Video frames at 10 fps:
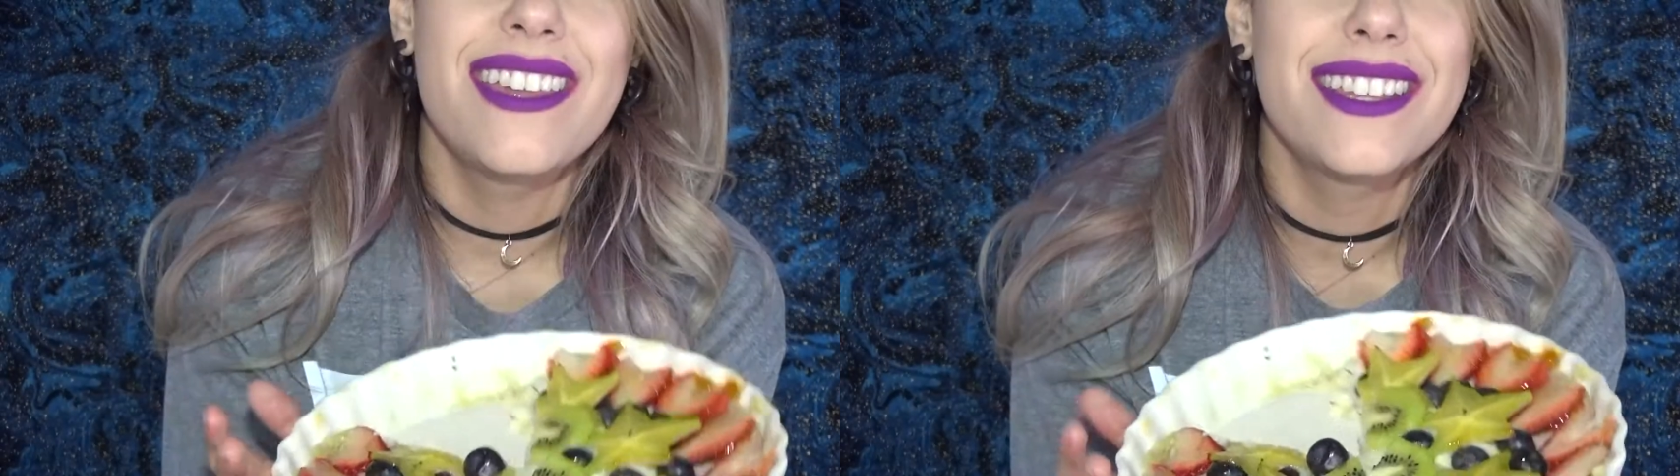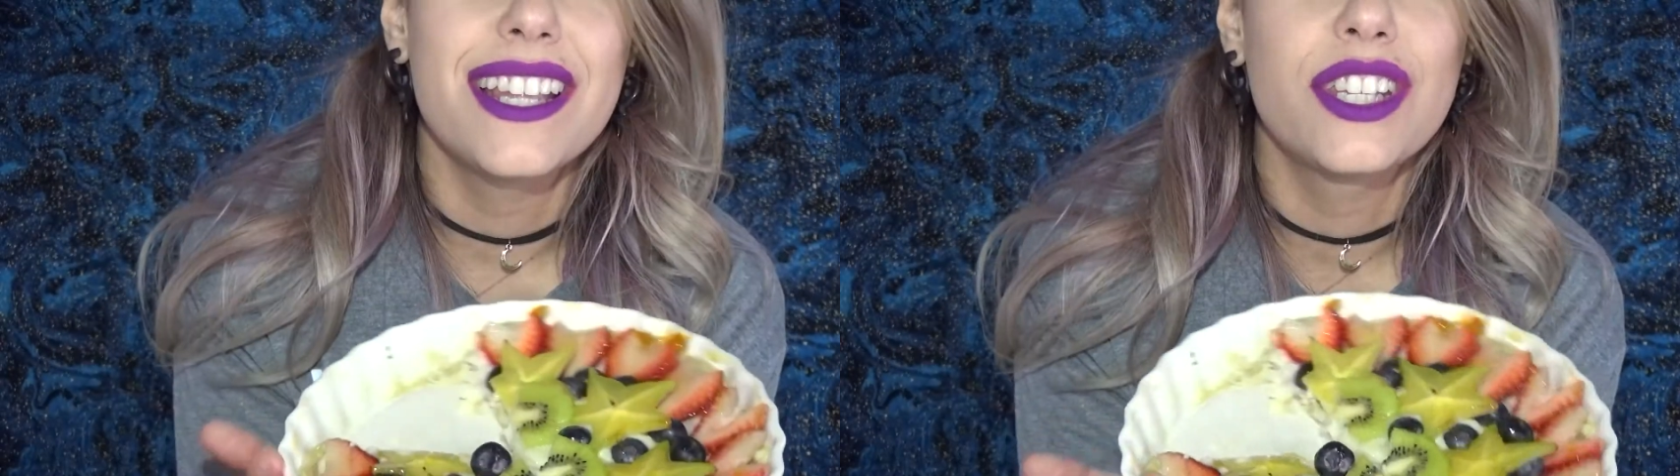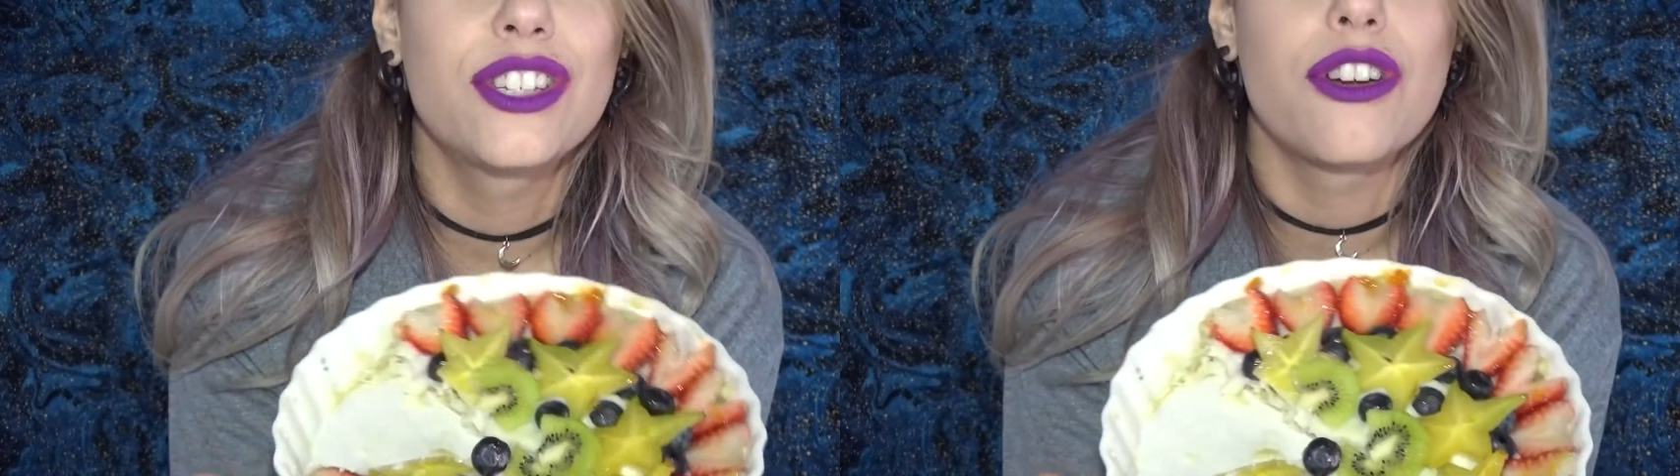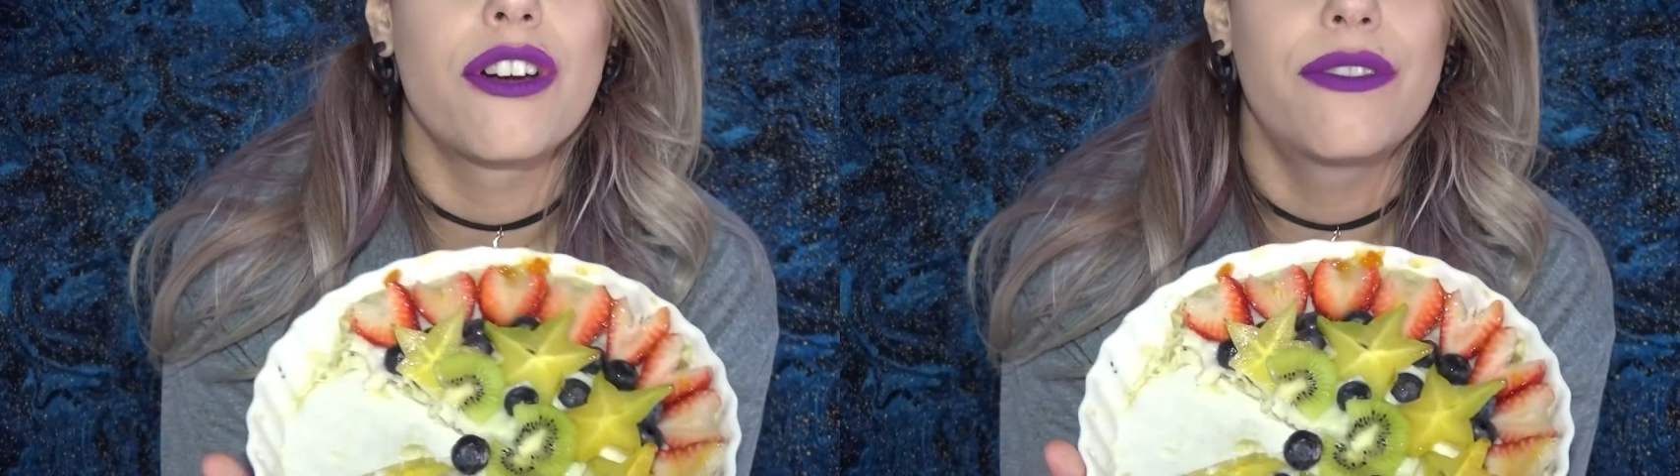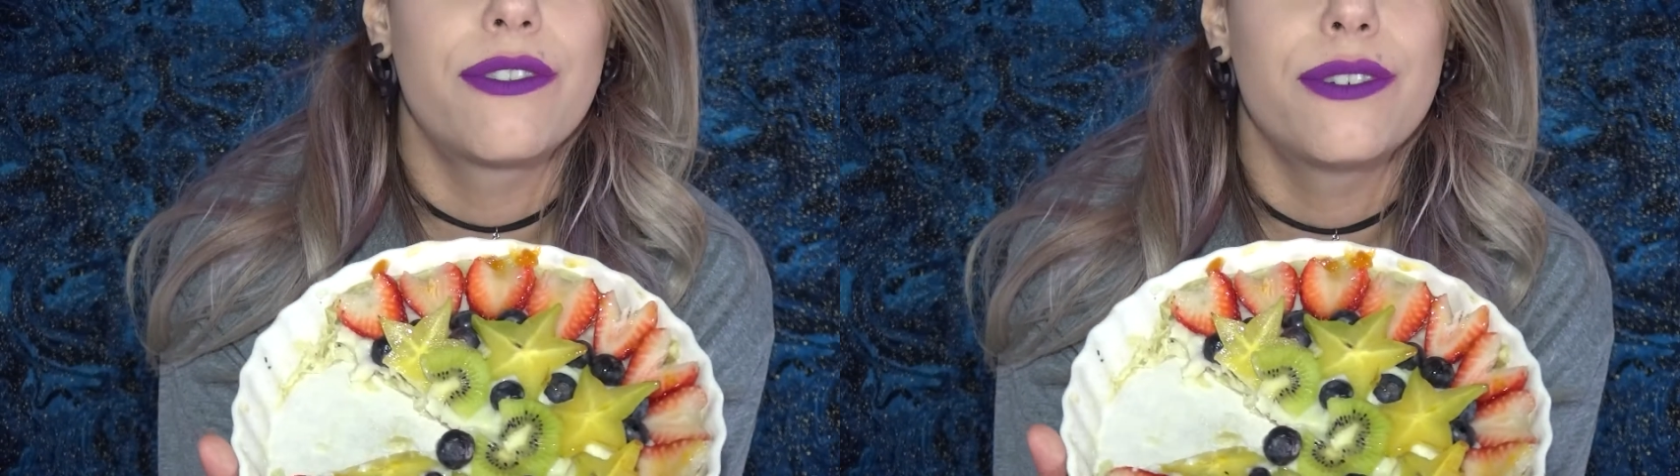I think that
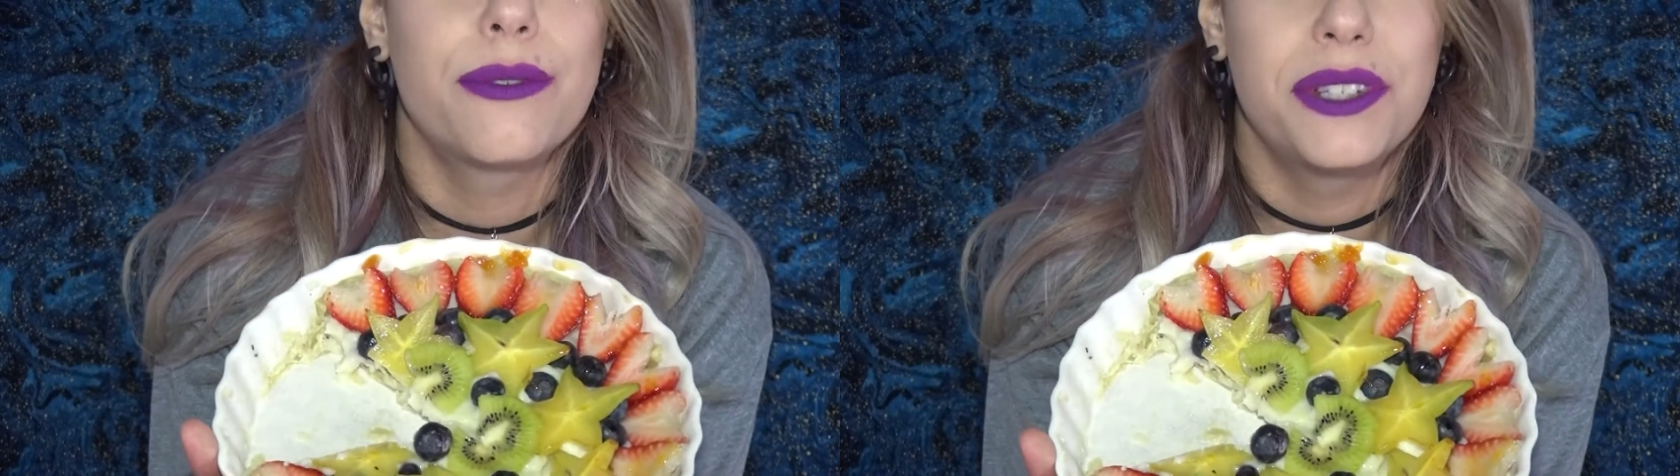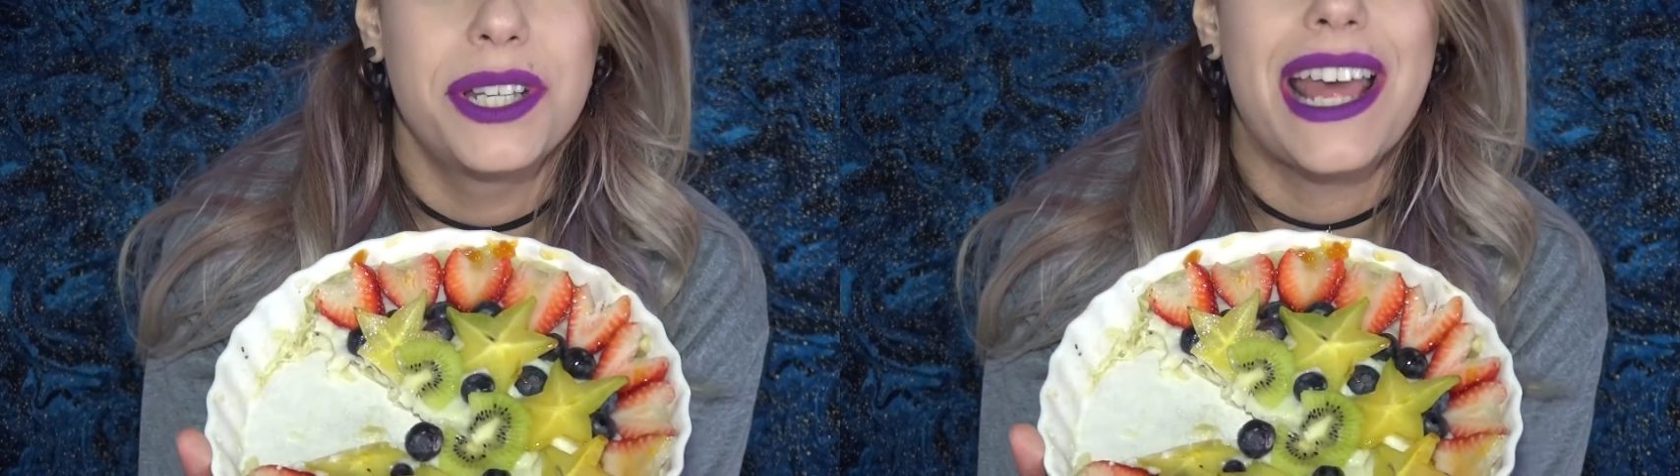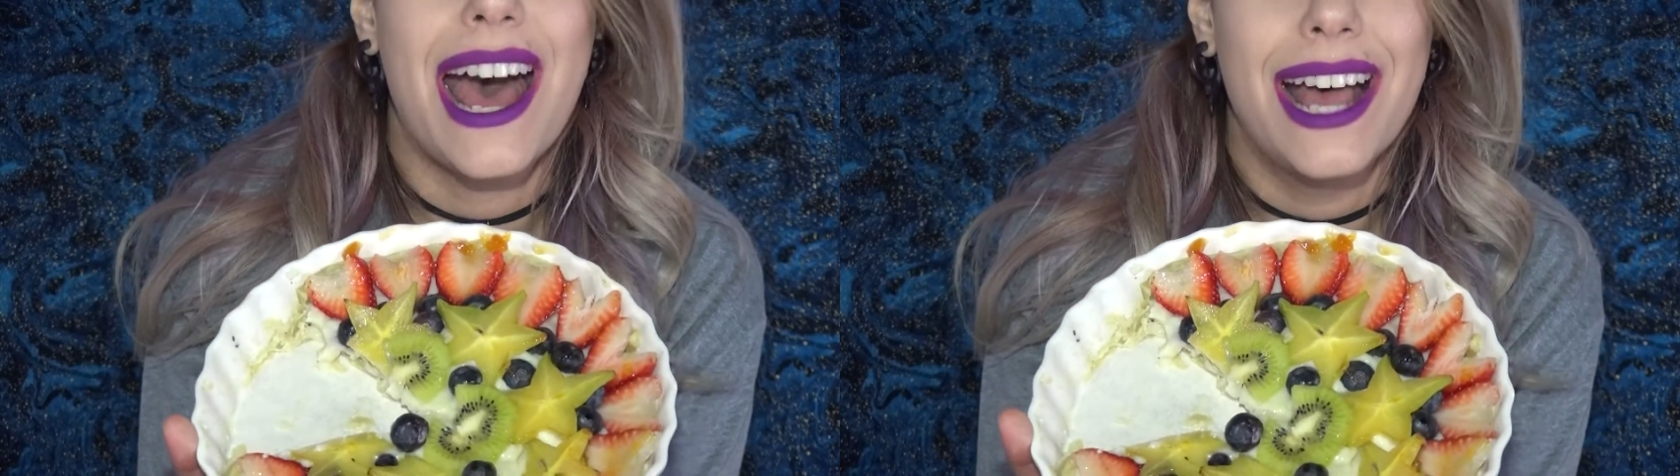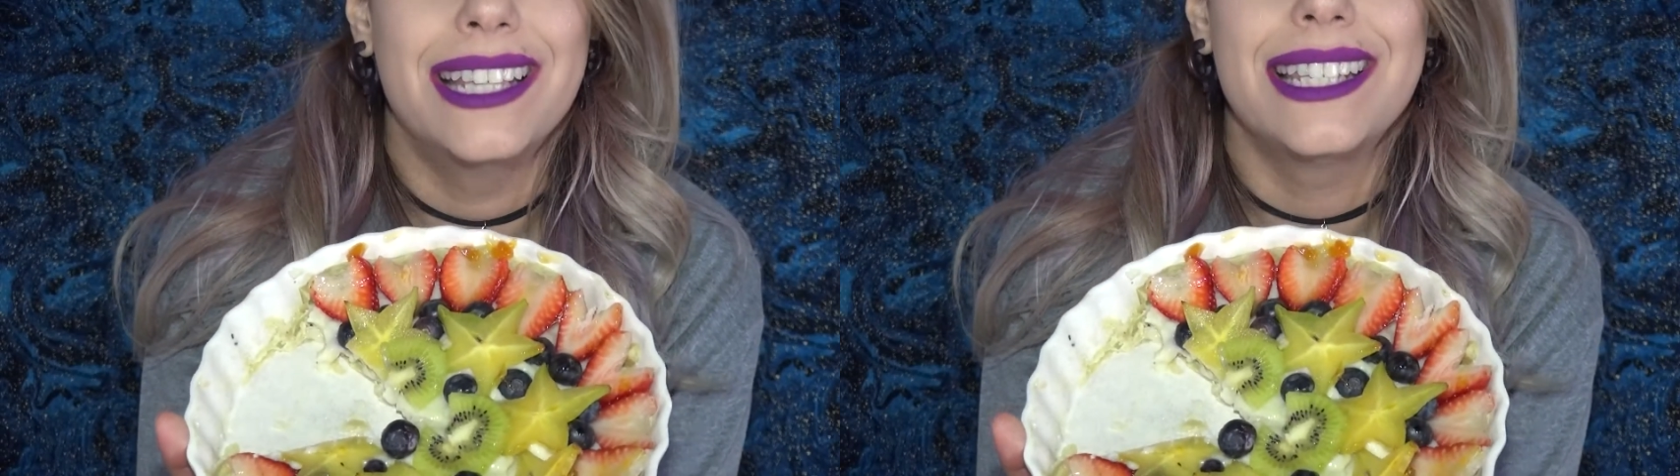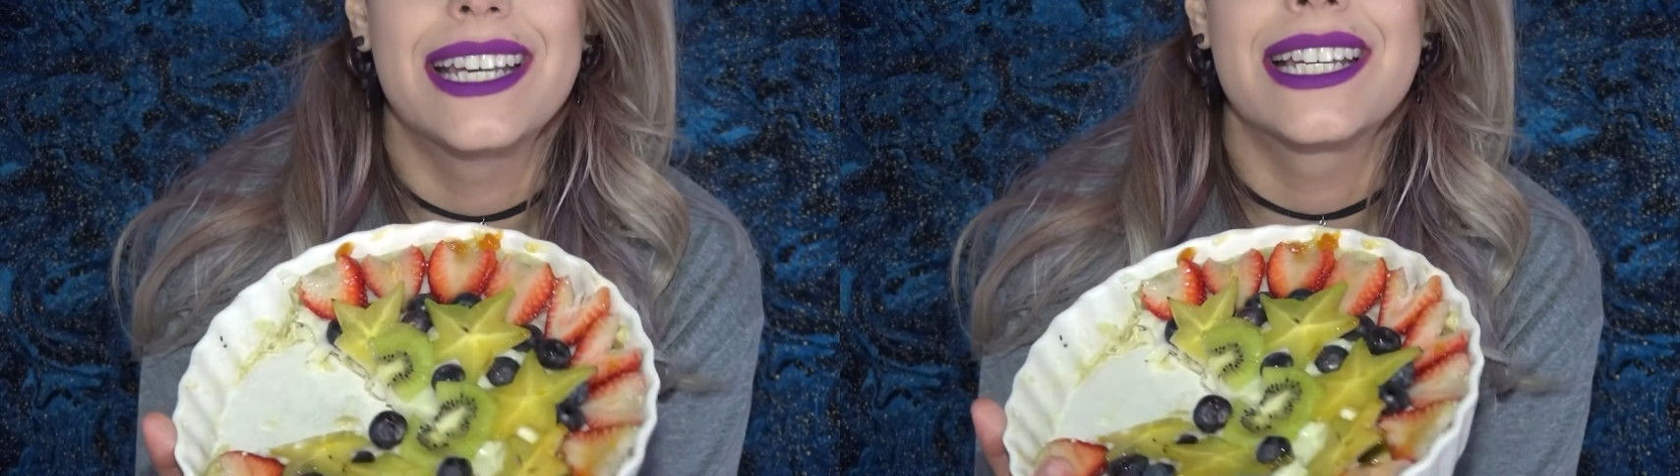starfruit really
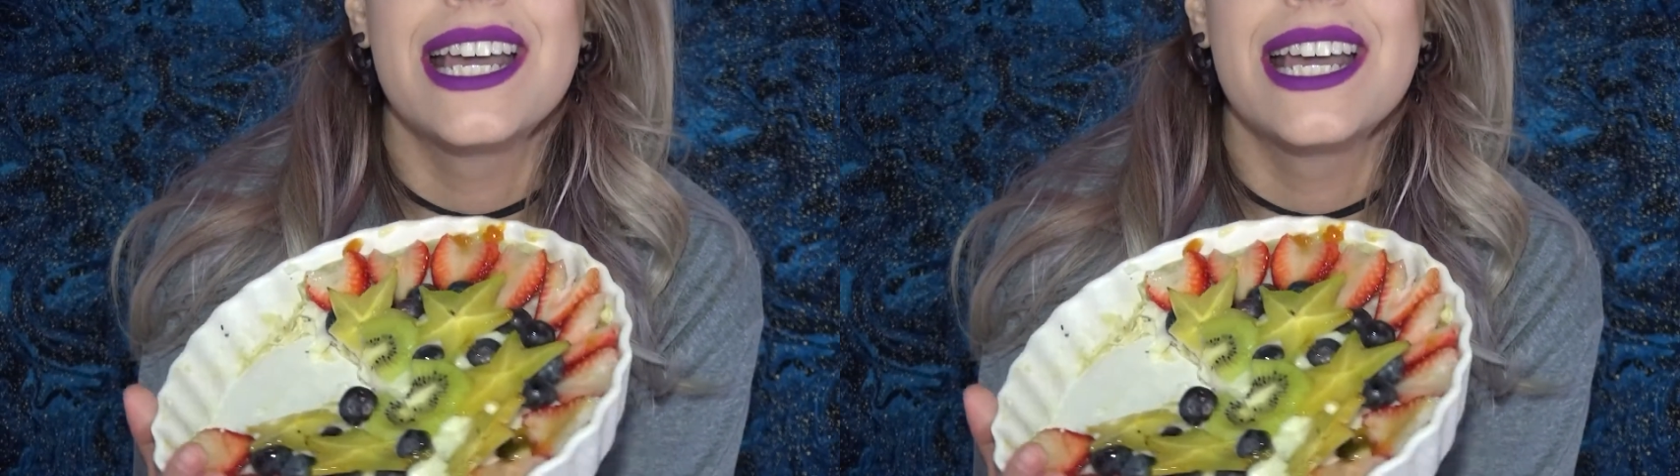adds like